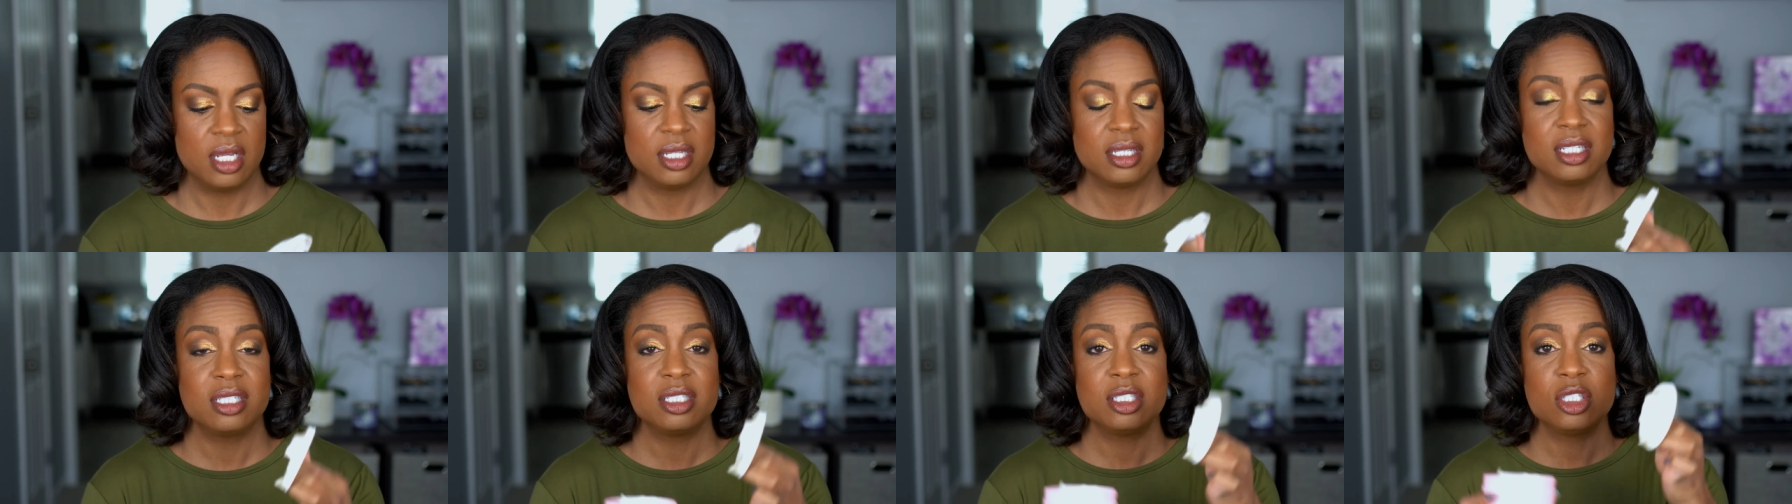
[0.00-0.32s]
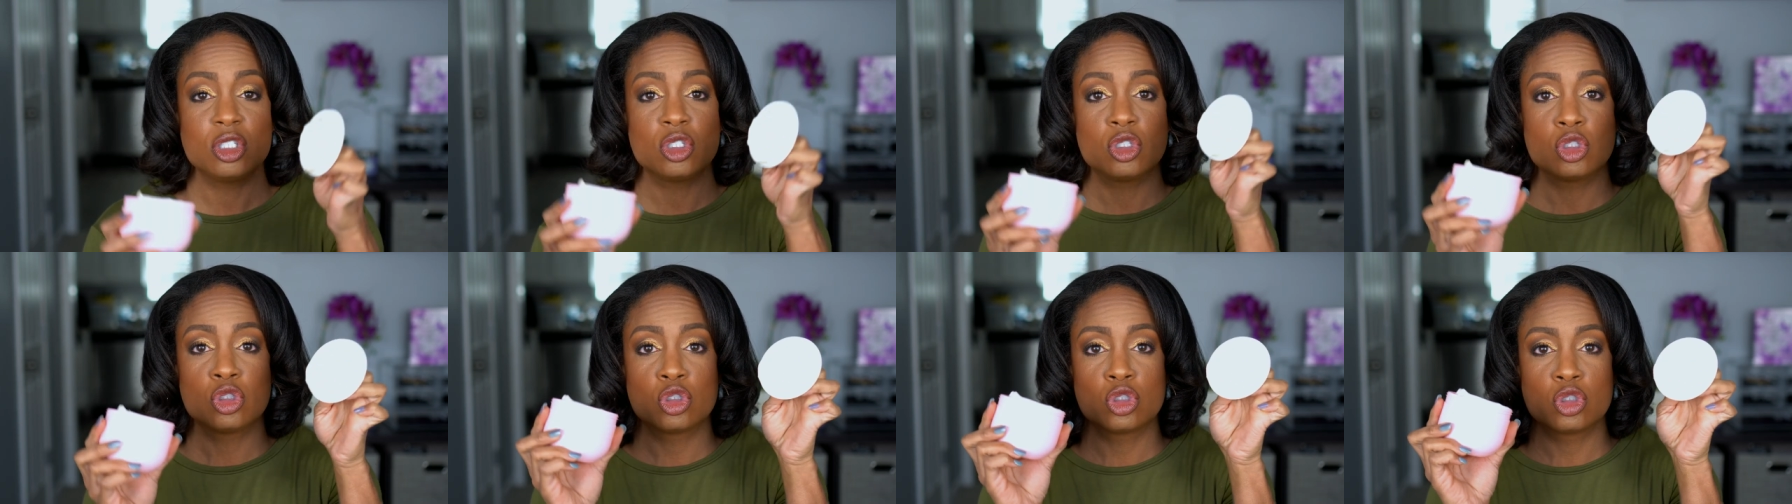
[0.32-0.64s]
This
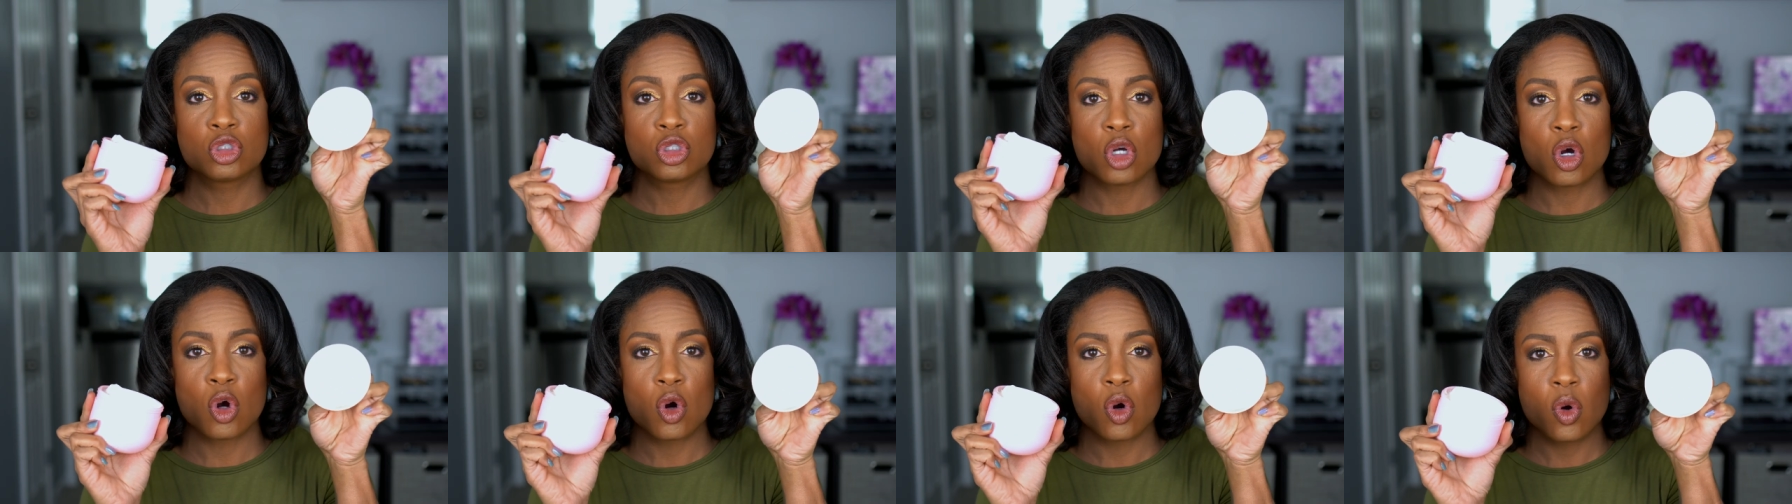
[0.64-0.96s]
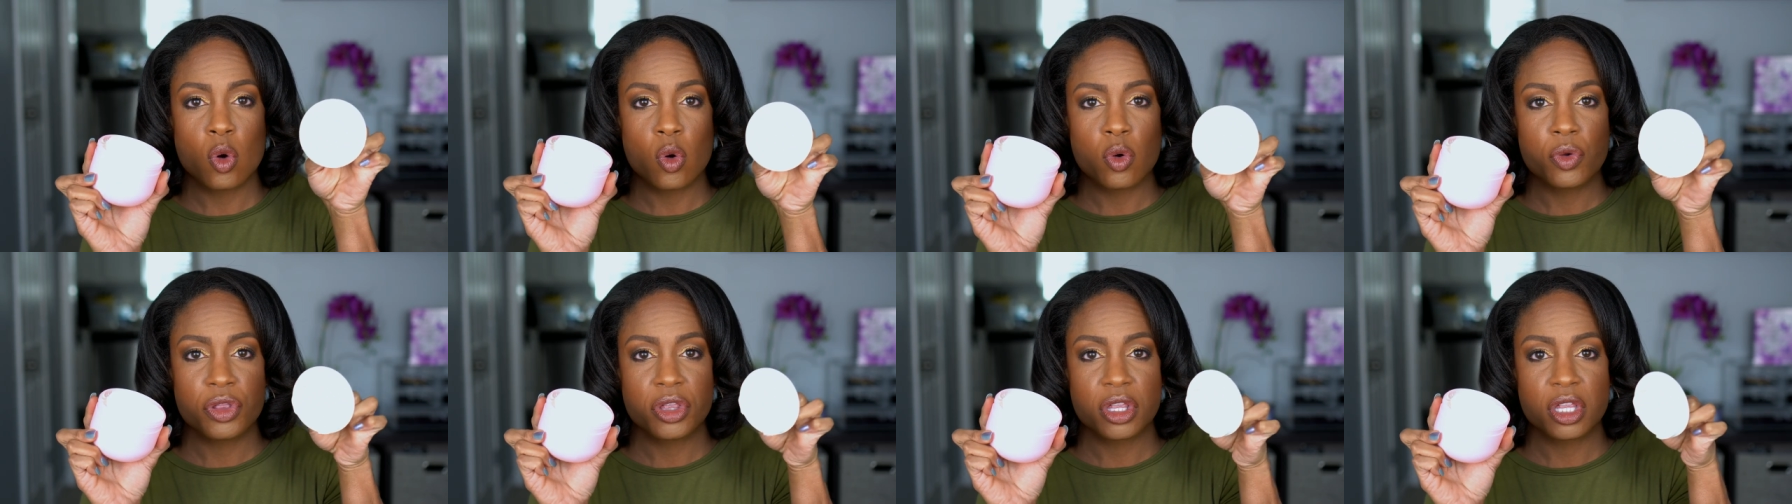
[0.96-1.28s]
is
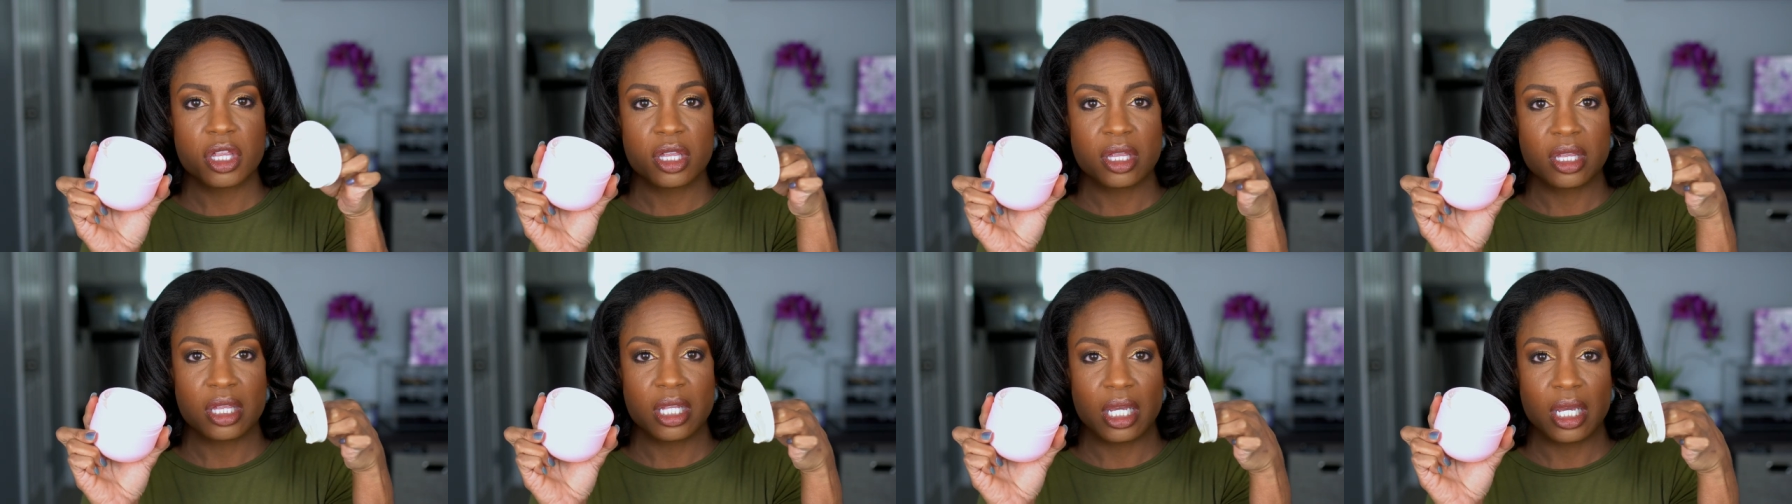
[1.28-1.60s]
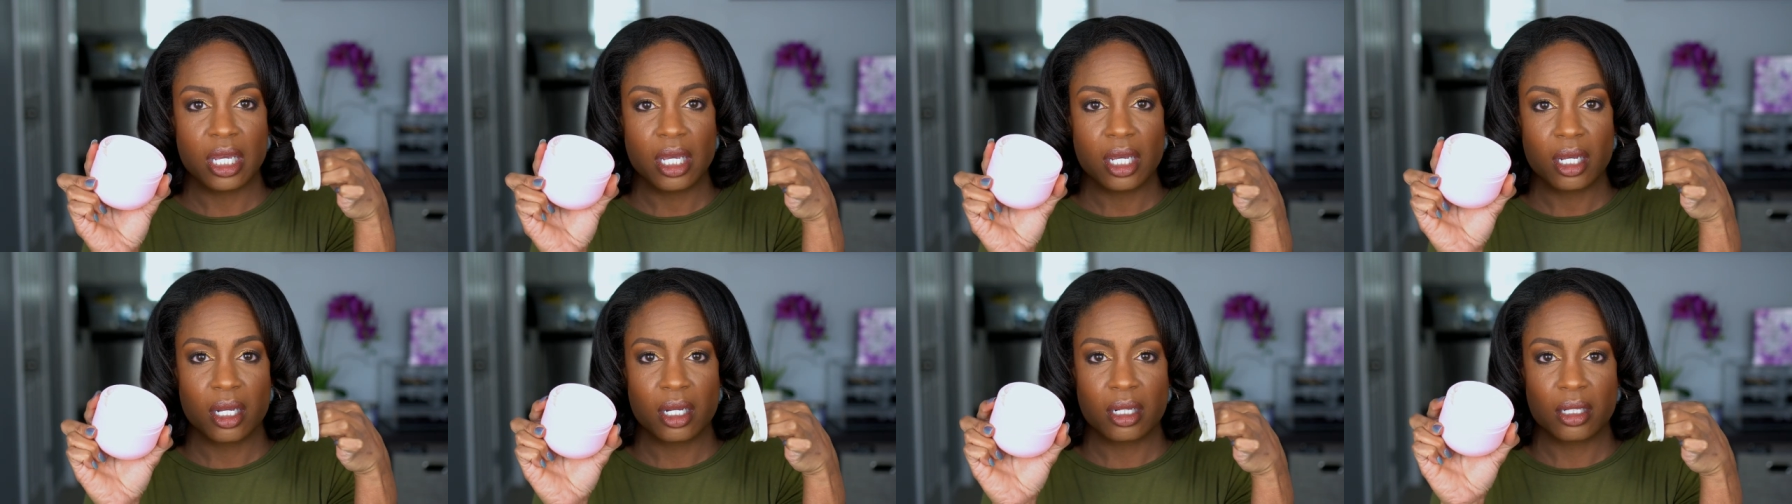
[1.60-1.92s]
so
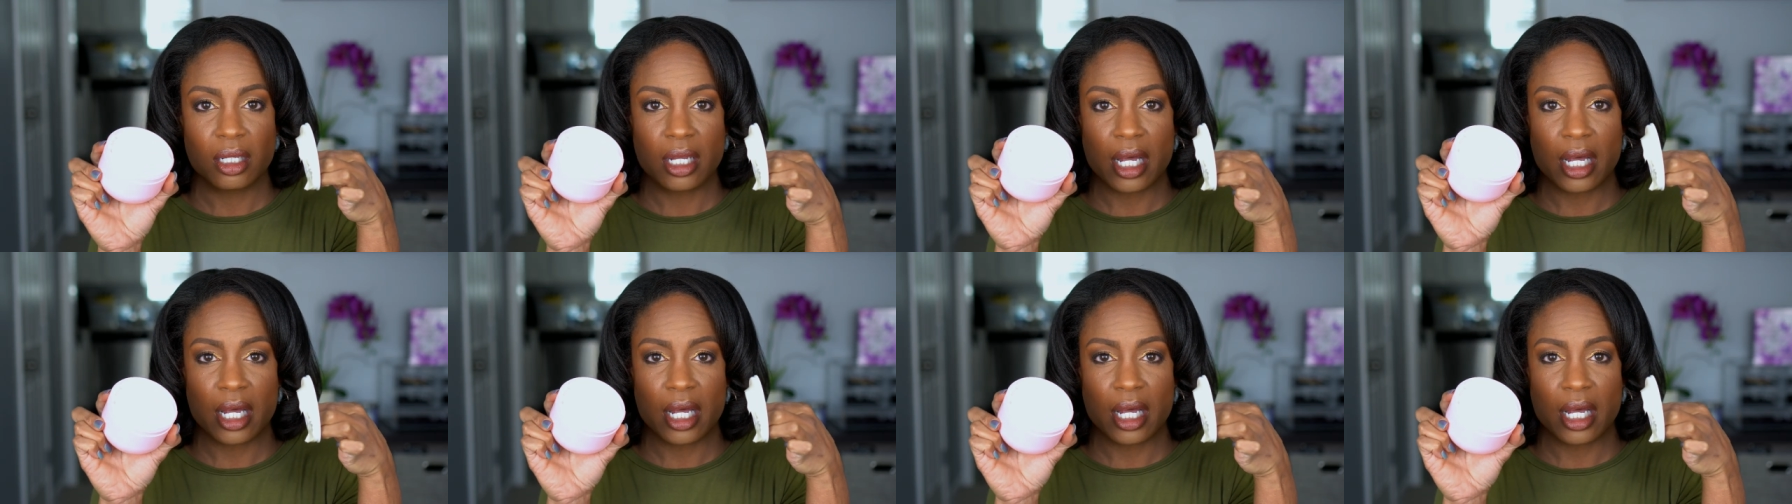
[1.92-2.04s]
thick.